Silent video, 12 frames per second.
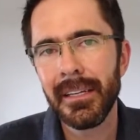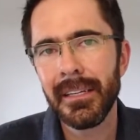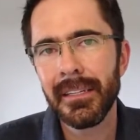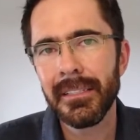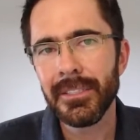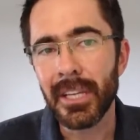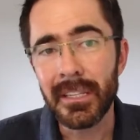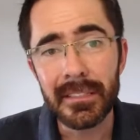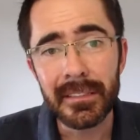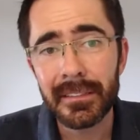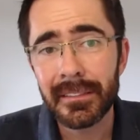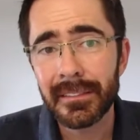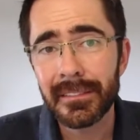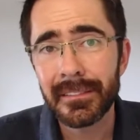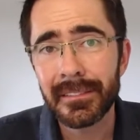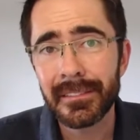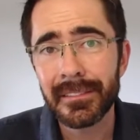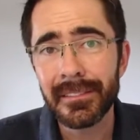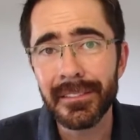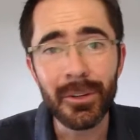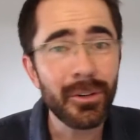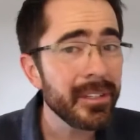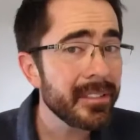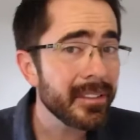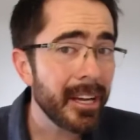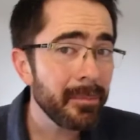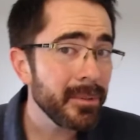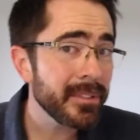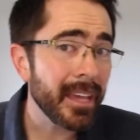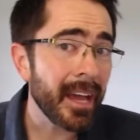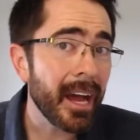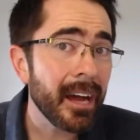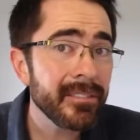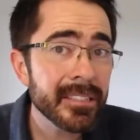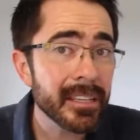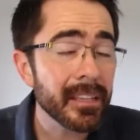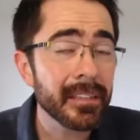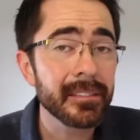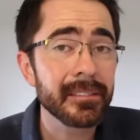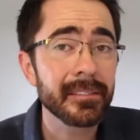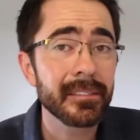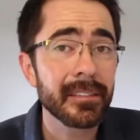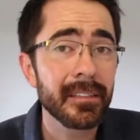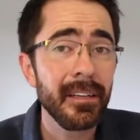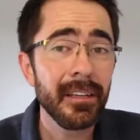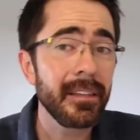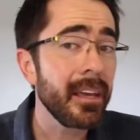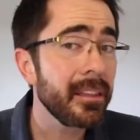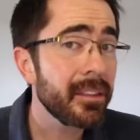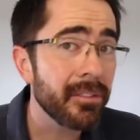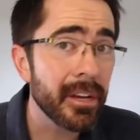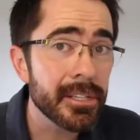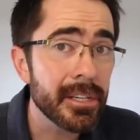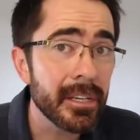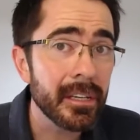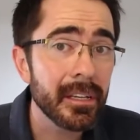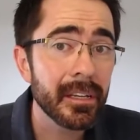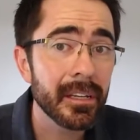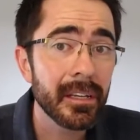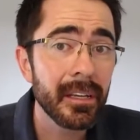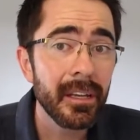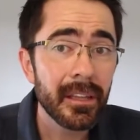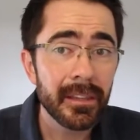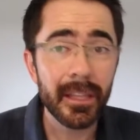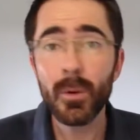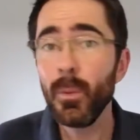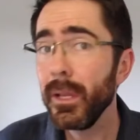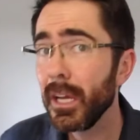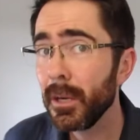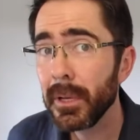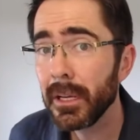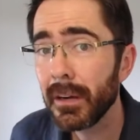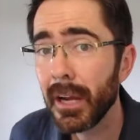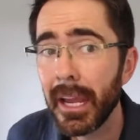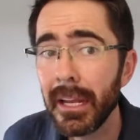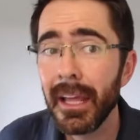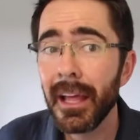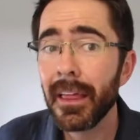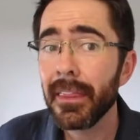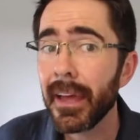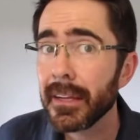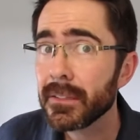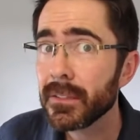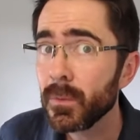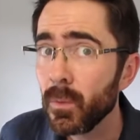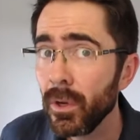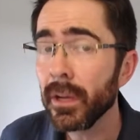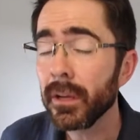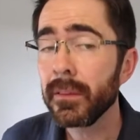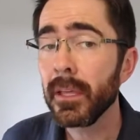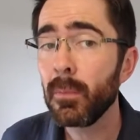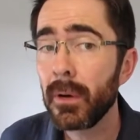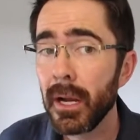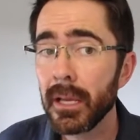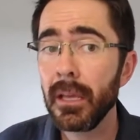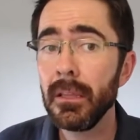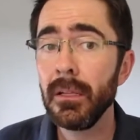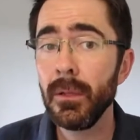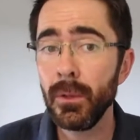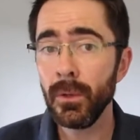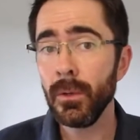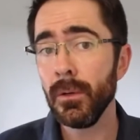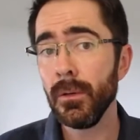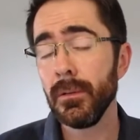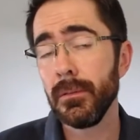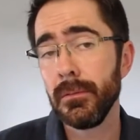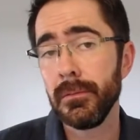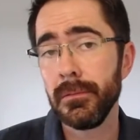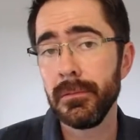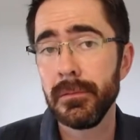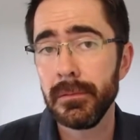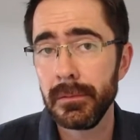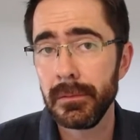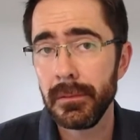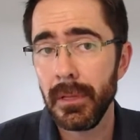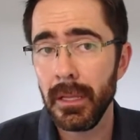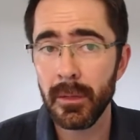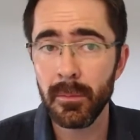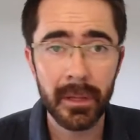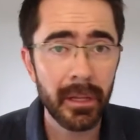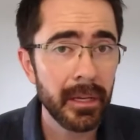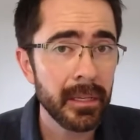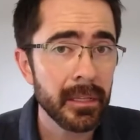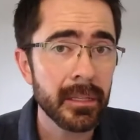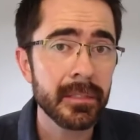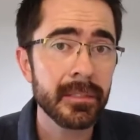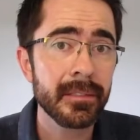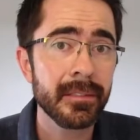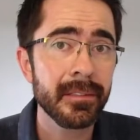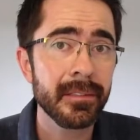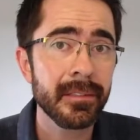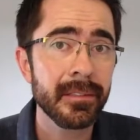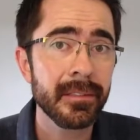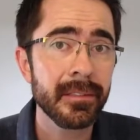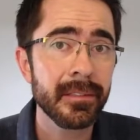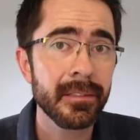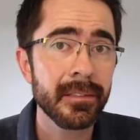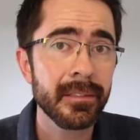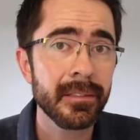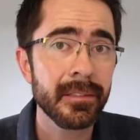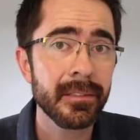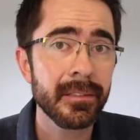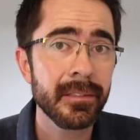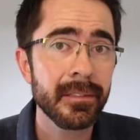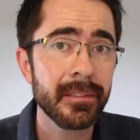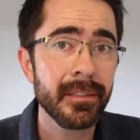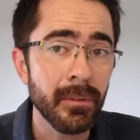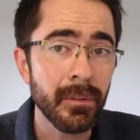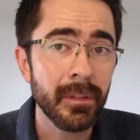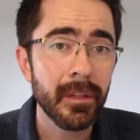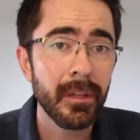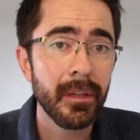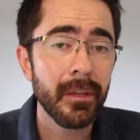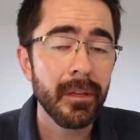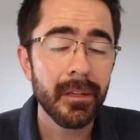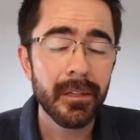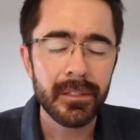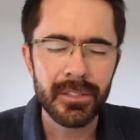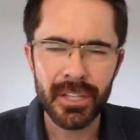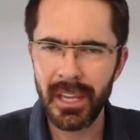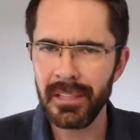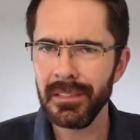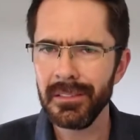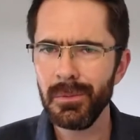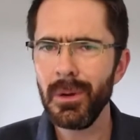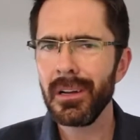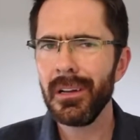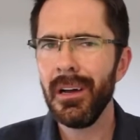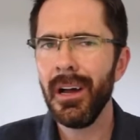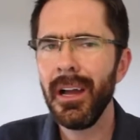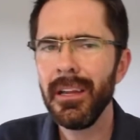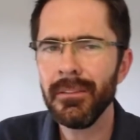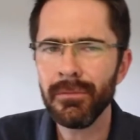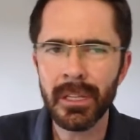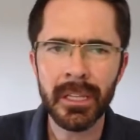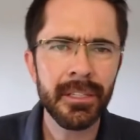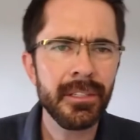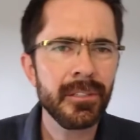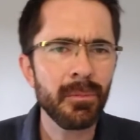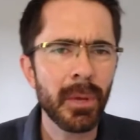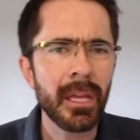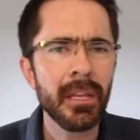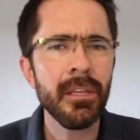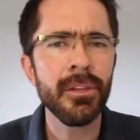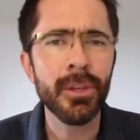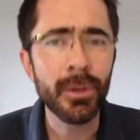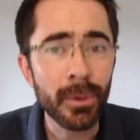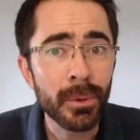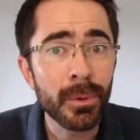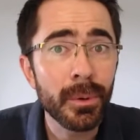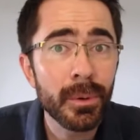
Jesus, your disciples, they're harvesting, they're threshing, they're winnowing grain. That's work. They're breaking the law. And implied in this, they're doing so with Jesus' approval. Jesus, what kind of religious man are you?